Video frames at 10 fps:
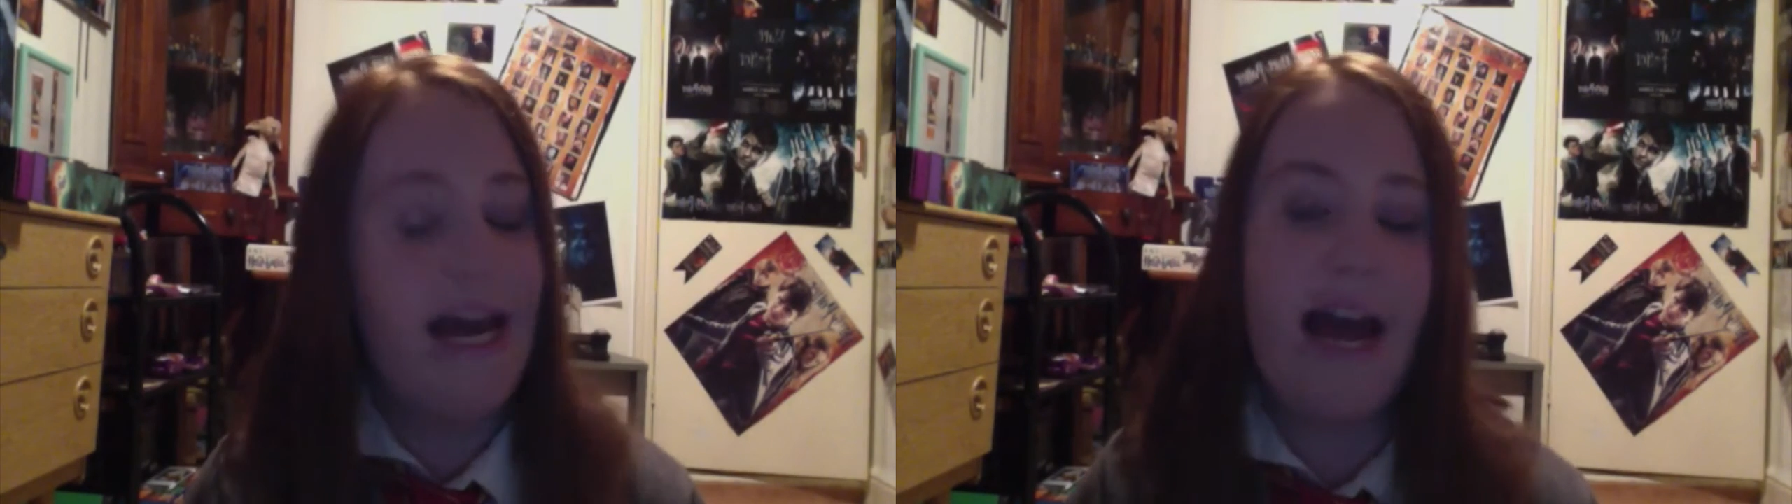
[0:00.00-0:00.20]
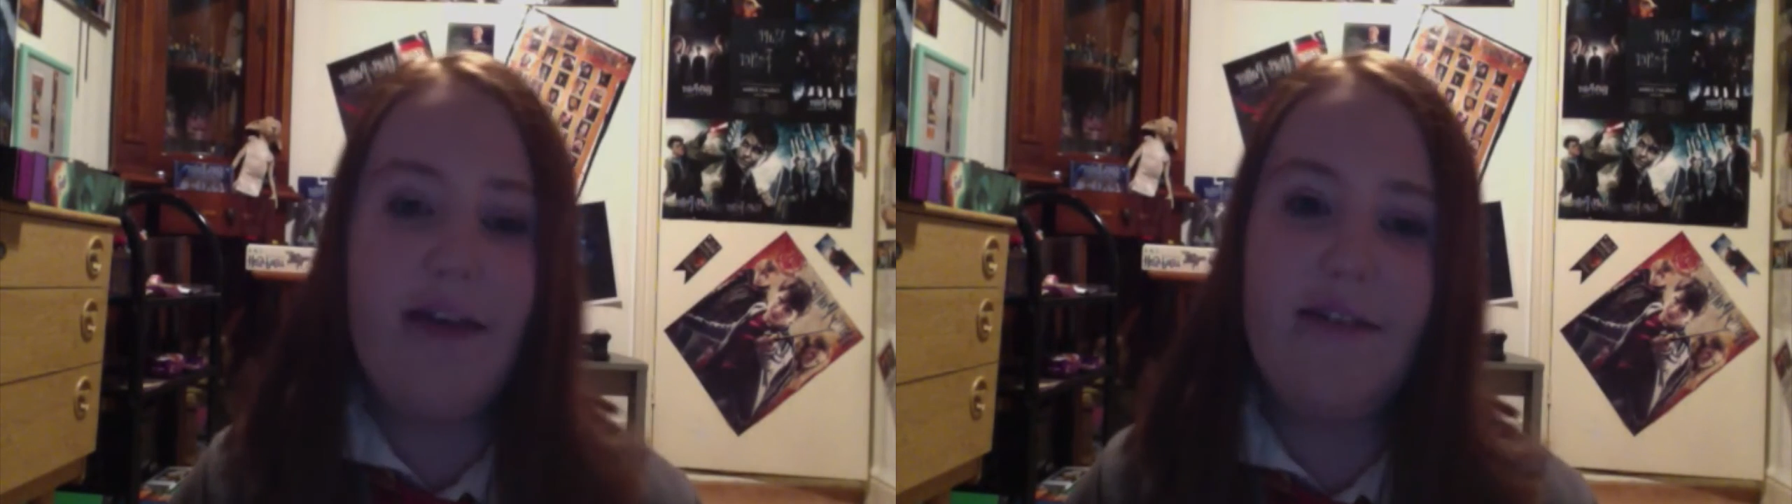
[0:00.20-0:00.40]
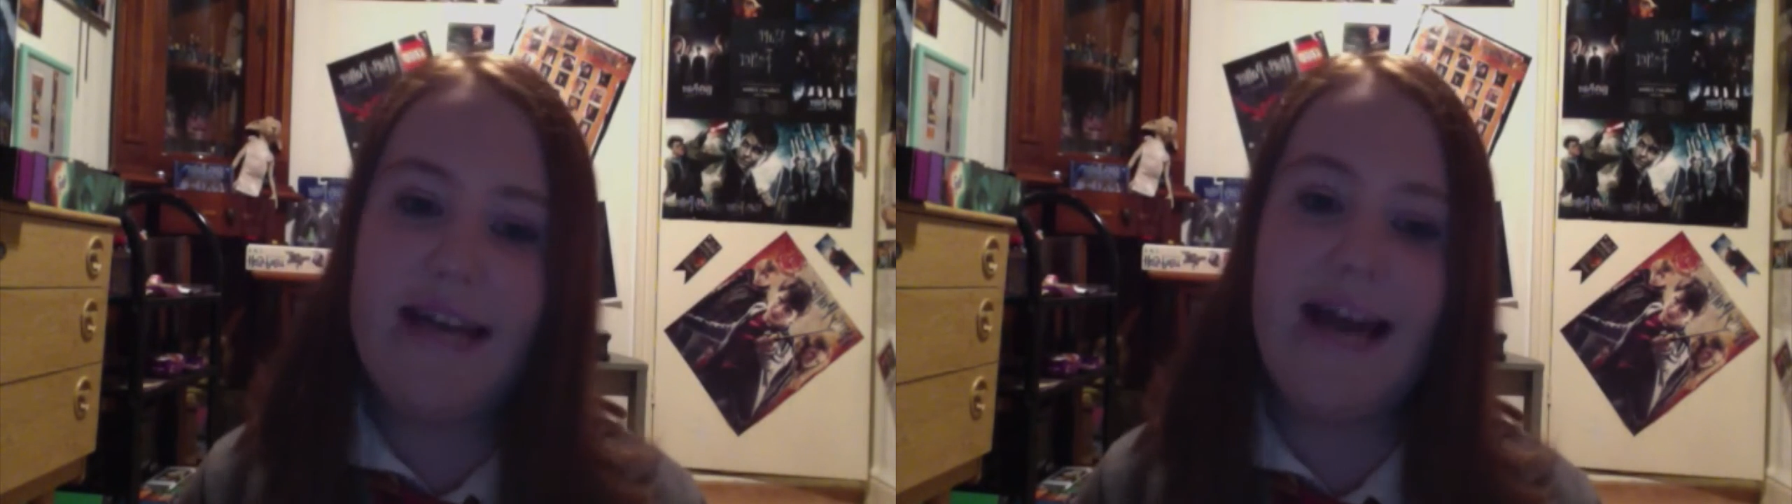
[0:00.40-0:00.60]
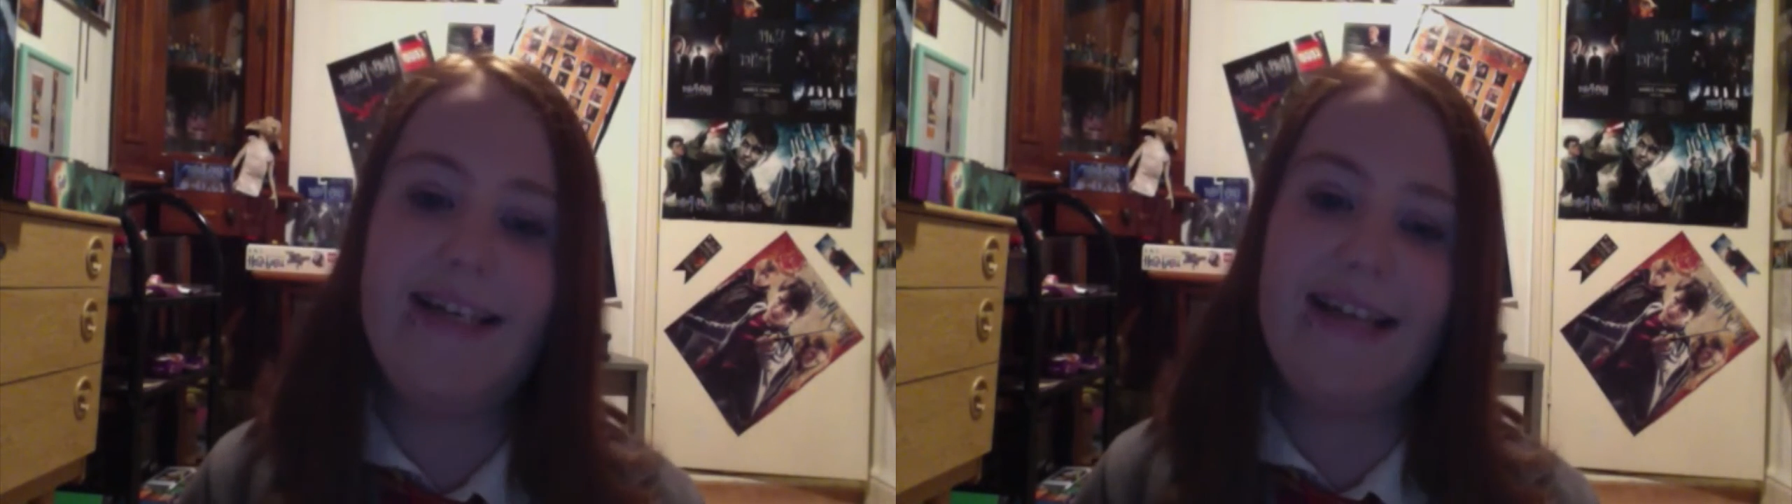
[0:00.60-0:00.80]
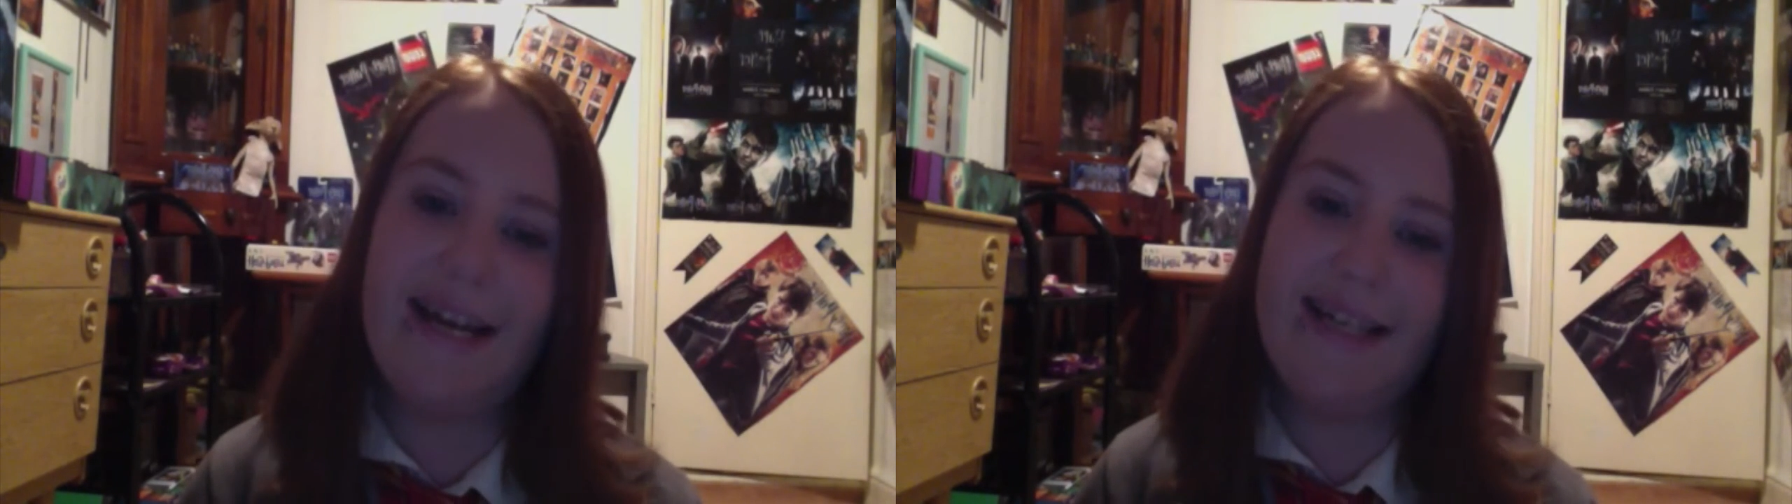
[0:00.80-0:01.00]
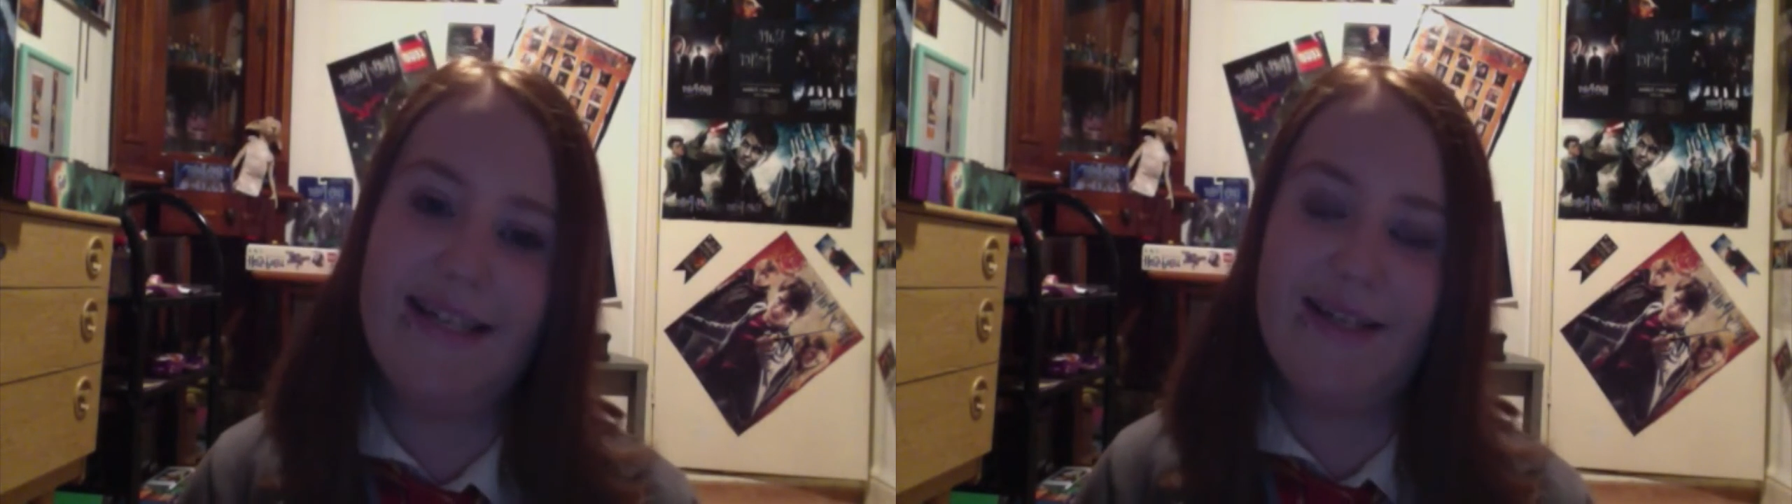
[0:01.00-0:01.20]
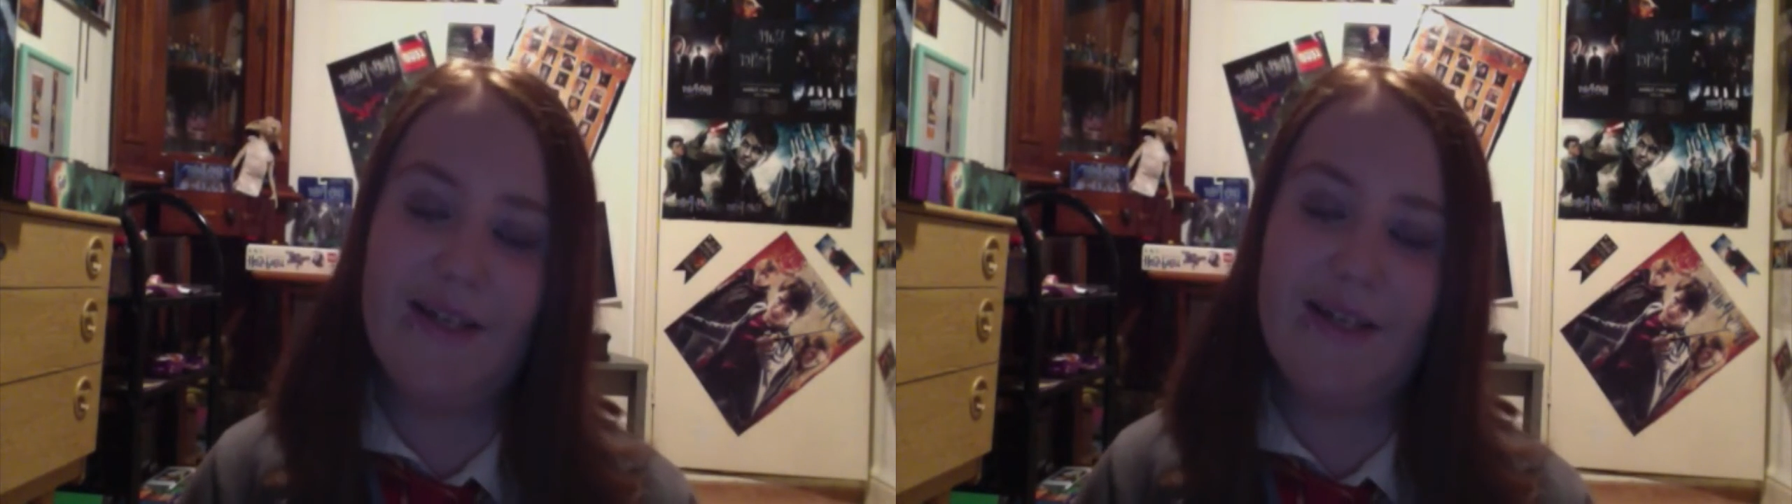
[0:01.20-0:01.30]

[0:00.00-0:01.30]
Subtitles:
I haven't tied a tie since